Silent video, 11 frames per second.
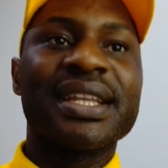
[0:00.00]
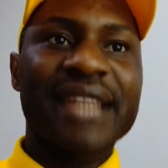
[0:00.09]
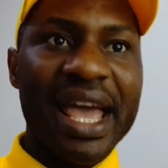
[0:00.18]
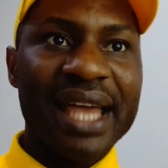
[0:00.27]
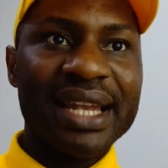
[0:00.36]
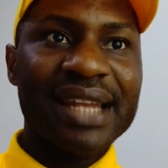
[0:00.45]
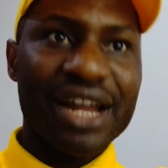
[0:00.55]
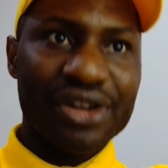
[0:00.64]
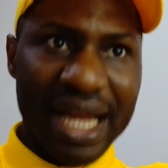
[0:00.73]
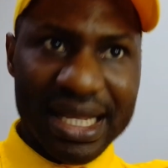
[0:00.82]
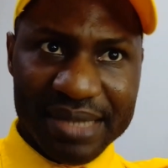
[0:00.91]
Then
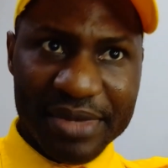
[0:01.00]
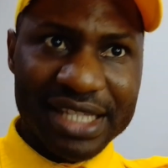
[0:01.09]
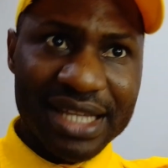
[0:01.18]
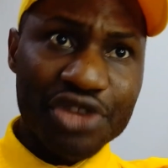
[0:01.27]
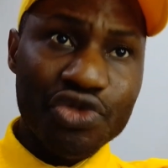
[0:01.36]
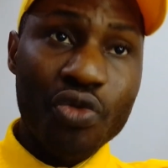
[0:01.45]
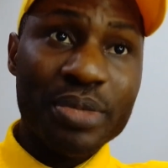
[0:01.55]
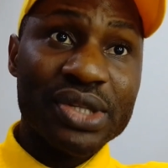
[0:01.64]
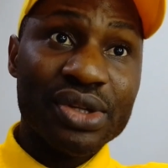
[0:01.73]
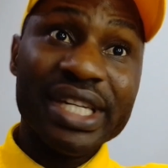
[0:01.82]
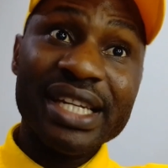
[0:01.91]
another semester you will be
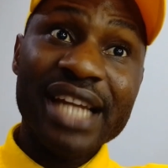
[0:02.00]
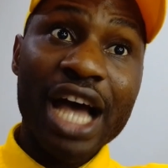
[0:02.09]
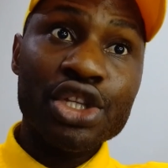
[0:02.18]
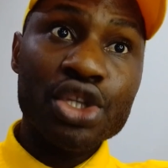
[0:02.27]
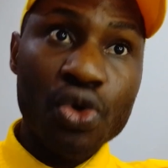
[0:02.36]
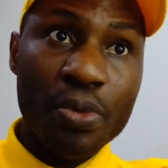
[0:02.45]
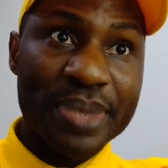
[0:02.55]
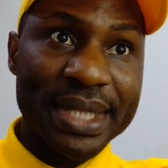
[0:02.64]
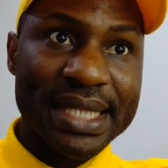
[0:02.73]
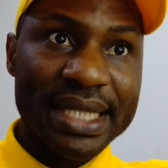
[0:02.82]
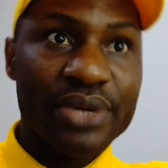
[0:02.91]
studying an
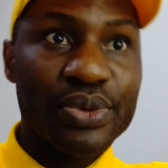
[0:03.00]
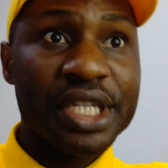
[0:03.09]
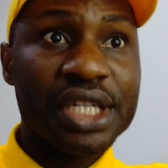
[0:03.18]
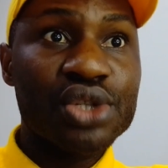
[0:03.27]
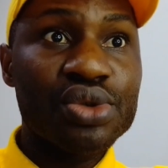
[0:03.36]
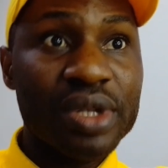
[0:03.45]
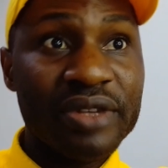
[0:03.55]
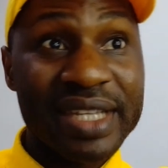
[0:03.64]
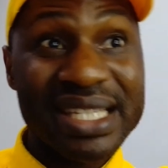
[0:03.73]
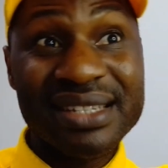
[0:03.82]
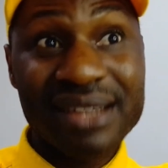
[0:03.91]
UPC, which is
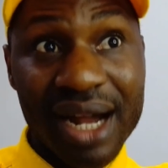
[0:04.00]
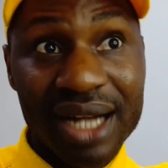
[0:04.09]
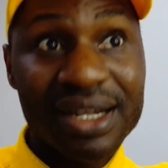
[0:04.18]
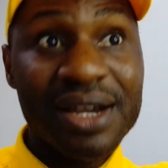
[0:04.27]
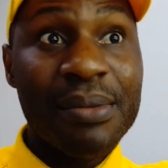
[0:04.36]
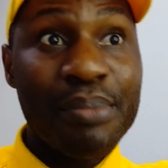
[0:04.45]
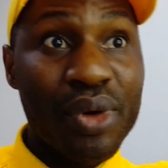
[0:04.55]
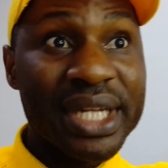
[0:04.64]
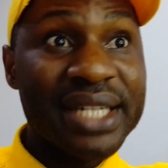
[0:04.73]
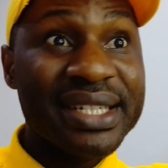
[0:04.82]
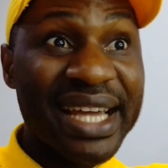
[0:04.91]
Universitat
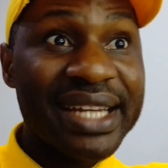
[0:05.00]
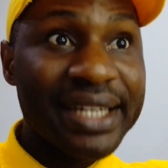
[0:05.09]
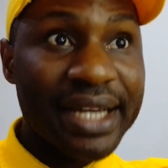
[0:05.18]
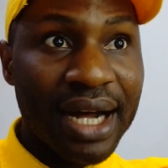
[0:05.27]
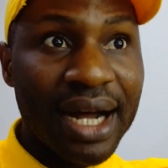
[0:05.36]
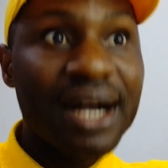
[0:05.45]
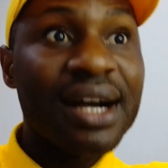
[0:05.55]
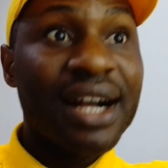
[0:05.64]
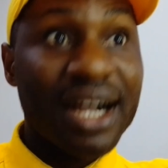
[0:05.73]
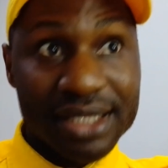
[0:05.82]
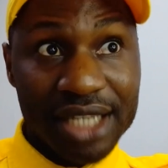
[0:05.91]
Politécnica
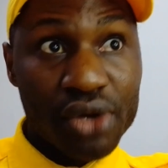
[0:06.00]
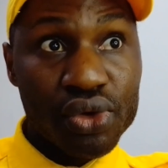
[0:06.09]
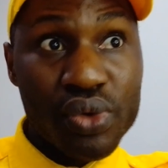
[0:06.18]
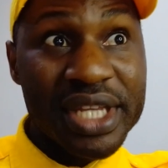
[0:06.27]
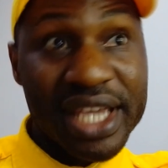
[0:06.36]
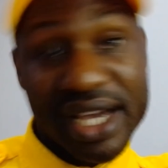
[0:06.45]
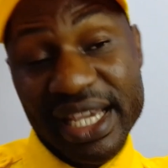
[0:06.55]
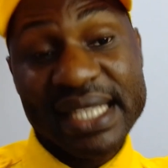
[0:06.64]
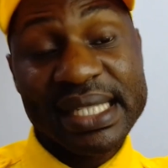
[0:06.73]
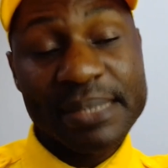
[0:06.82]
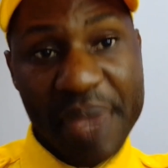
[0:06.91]
Catalunya
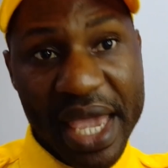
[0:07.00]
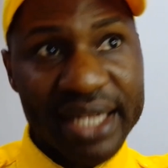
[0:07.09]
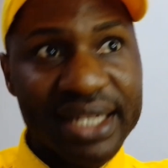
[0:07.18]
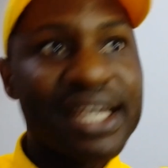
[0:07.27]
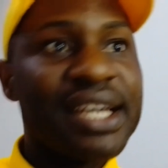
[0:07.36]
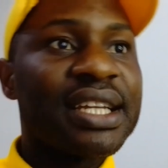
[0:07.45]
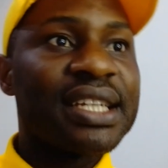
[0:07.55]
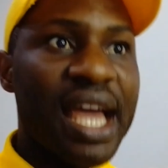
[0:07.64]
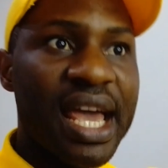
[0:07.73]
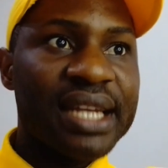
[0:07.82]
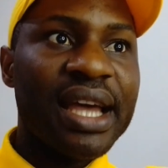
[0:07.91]
in Spain.
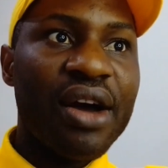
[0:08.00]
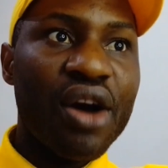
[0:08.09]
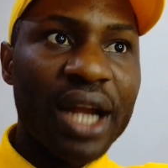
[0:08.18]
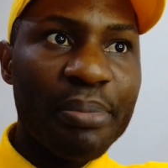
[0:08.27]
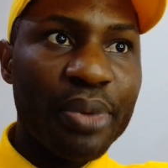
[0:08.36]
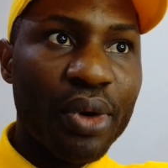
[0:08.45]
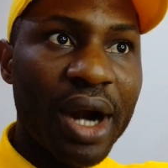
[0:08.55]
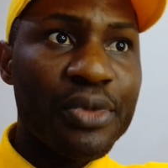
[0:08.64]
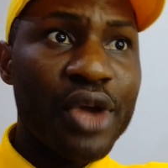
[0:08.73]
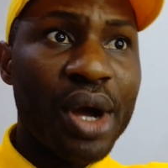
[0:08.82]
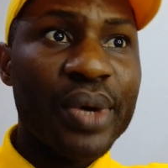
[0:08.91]
Then the other
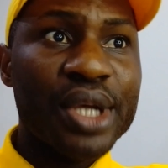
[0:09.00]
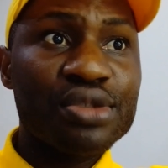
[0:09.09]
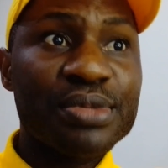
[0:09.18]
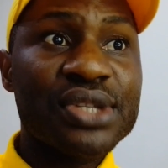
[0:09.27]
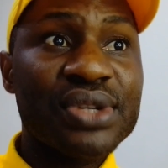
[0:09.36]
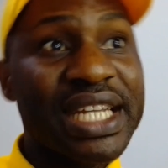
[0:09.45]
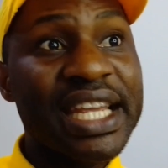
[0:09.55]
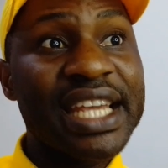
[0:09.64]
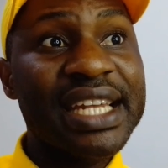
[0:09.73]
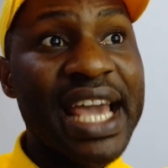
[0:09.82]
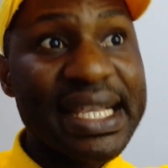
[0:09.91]
program you are going to be studying
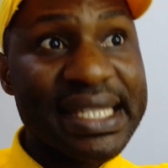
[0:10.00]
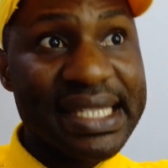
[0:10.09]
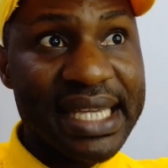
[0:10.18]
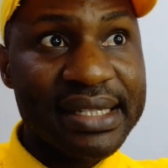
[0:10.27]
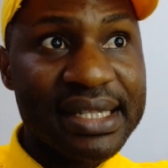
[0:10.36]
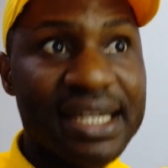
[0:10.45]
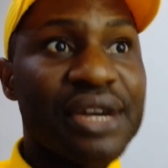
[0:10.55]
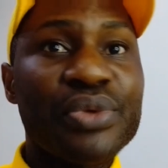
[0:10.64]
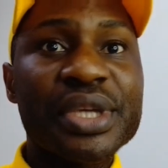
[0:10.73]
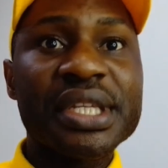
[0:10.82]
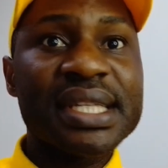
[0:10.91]
in ESIT,
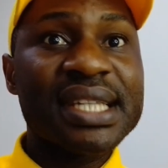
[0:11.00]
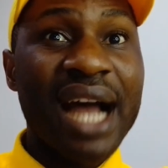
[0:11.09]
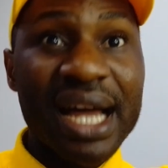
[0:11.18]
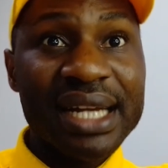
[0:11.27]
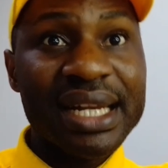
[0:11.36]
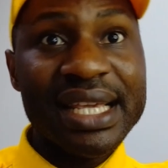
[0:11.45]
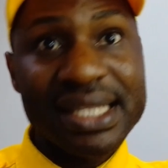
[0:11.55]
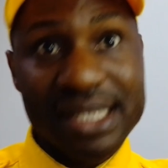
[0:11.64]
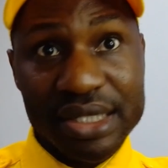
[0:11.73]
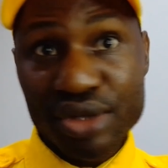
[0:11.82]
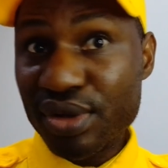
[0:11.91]
which is Cannes
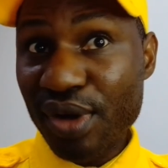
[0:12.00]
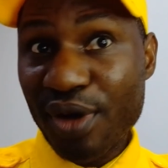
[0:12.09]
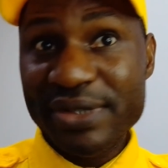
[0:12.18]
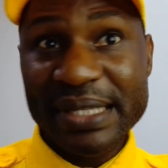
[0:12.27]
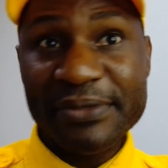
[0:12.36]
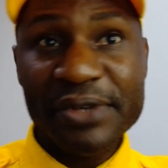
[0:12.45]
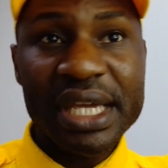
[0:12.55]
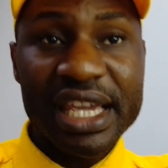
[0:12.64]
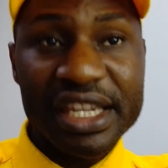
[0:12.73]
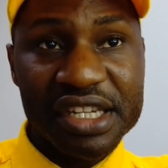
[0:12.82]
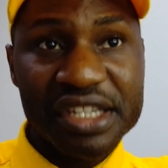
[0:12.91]
Institute of Civil
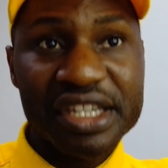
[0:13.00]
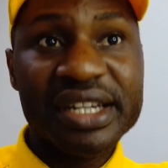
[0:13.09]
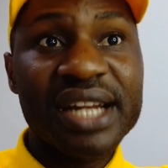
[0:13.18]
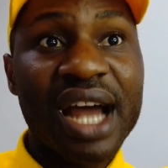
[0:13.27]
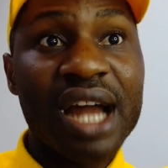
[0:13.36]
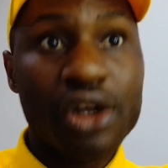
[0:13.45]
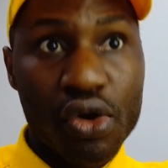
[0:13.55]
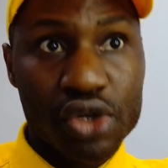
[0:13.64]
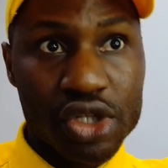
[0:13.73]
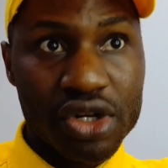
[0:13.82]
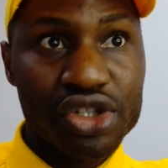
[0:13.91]
Engineering and
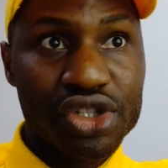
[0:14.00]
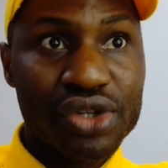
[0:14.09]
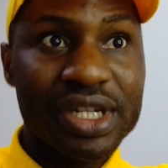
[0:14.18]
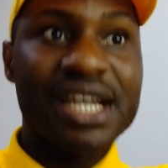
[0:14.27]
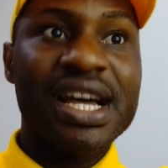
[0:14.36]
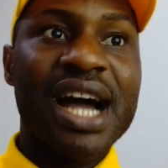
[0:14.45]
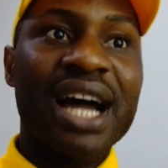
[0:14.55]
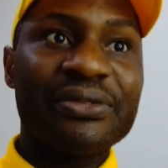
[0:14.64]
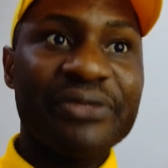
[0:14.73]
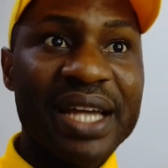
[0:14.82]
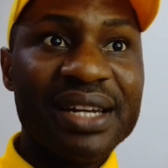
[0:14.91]
Construction.
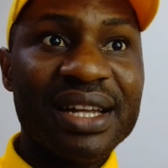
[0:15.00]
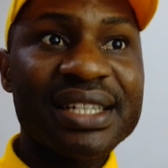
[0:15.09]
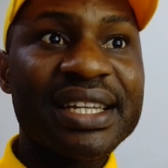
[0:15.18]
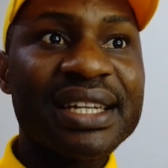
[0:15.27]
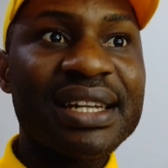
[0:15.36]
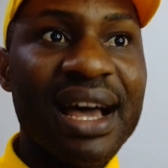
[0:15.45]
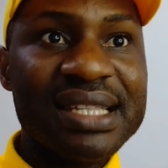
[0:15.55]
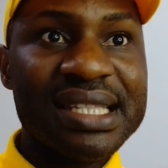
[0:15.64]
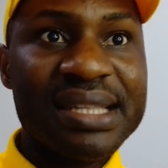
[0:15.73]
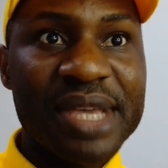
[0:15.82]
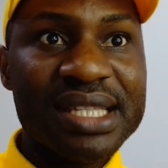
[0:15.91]
And finally, the
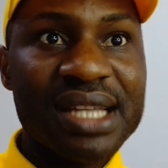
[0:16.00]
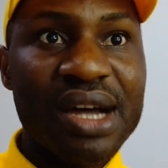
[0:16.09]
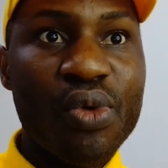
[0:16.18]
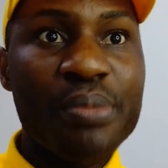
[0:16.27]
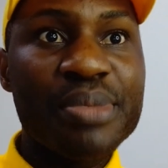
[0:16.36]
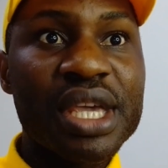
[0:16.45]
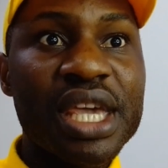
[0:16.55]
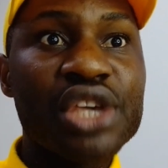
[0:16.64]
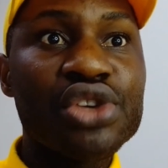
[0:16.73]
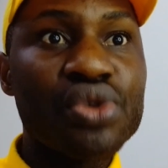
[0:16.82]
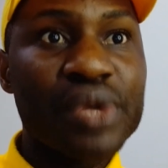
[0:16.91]
last semester will be
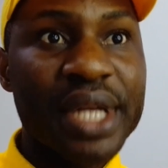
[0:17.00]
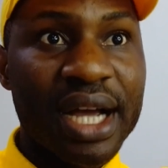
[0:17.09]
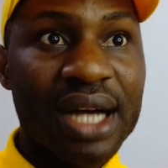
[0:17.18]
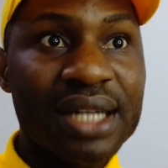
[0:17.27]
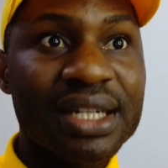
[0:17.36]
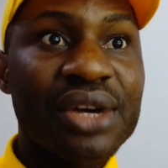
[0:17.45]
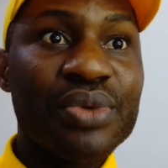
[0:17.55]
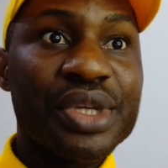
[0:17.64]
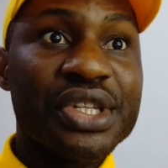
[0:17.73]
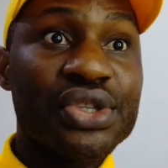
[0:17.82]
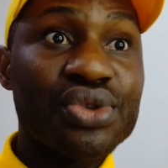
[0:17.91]
in UNICAN,
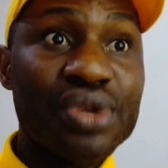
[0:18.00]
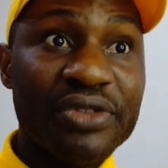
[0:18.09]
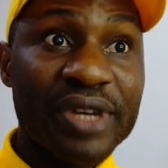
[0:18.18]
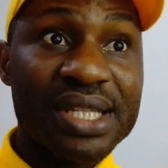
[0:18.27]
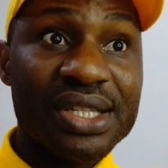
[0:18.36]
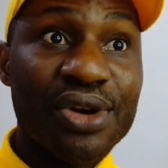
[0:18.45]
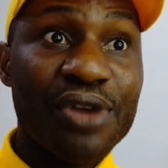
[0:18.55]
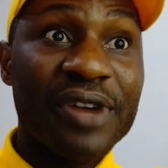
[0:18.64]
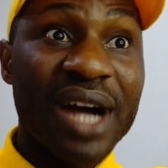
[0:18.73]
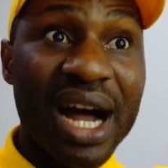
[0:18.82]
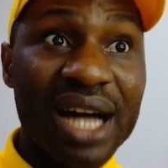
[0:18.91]
which is University
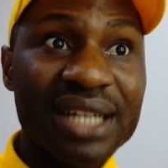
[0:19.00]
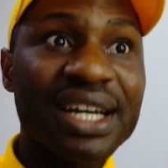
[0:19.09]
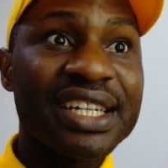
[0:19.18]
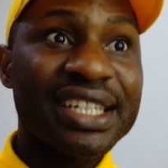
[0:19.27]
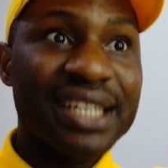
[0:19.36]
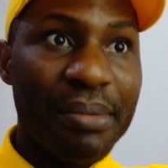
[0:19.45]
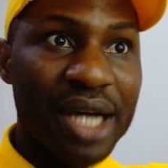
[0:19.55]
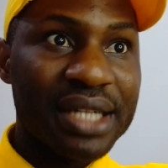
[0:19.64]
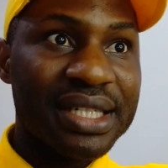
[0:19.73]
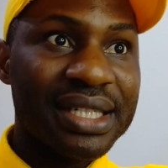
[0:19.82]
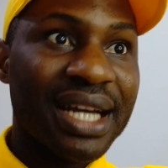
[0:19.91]
of Can
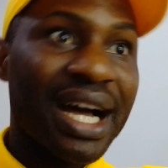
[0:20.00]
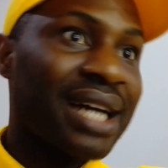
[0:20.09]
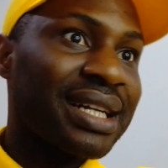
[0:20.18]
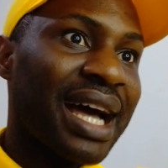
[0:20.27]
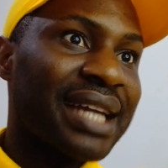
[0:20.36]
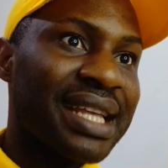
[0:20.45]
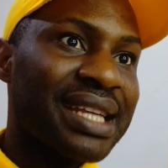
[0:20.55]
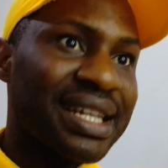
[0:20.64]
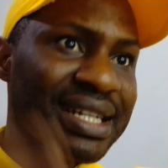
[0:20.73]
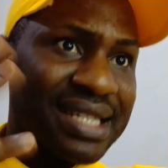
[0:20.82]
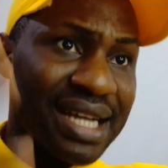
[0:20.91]
Namandi. And I think
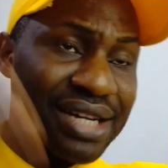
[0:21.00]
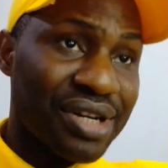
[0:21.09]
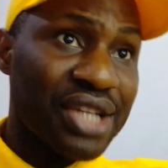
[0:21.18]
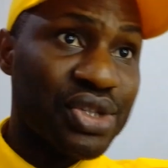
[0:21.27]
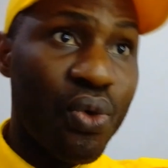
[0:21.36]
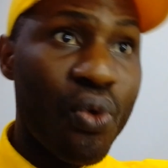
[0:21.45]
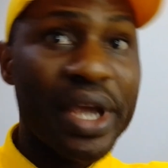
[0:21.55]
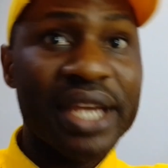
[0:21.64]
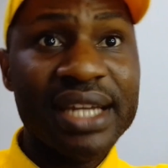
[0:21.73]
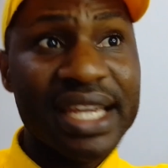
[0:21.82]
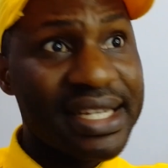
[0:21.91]
there is another school
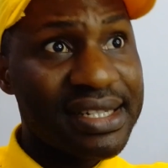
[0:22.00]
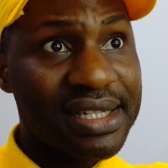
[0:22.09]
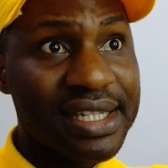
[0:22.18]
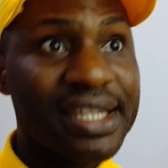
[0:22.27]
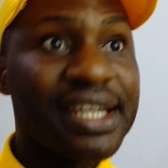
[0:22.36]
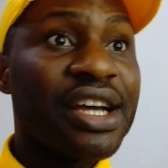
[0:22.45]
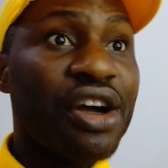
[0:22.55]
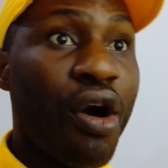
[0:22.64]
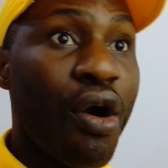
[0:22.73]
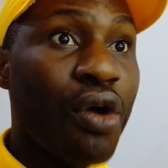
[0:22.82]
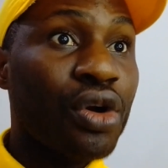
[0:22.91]
in Italy
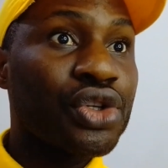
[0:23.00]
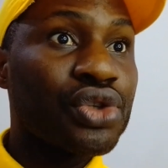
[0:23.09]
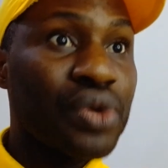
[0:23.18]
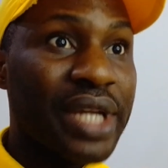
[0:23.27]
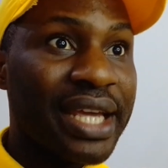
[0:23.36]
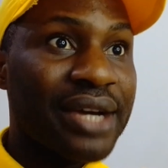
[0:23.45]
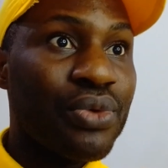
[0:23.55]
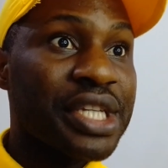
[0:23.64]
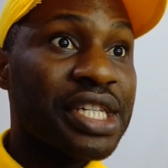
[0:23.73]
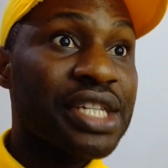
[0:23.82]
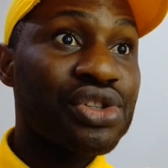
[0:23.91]
called UNIC,
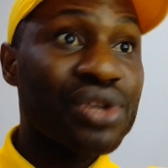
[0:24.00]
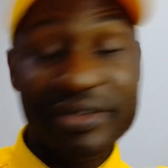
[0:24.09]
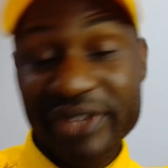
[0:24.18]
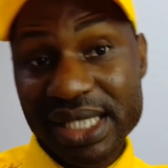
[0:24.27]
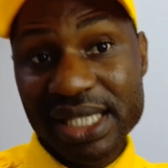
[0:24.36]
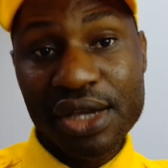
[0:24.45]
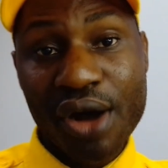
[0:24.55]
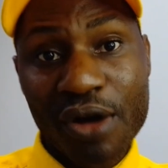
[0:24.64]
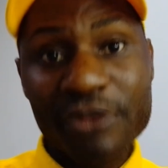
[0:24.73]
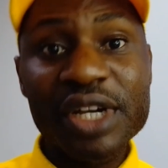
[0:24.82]
which is University of...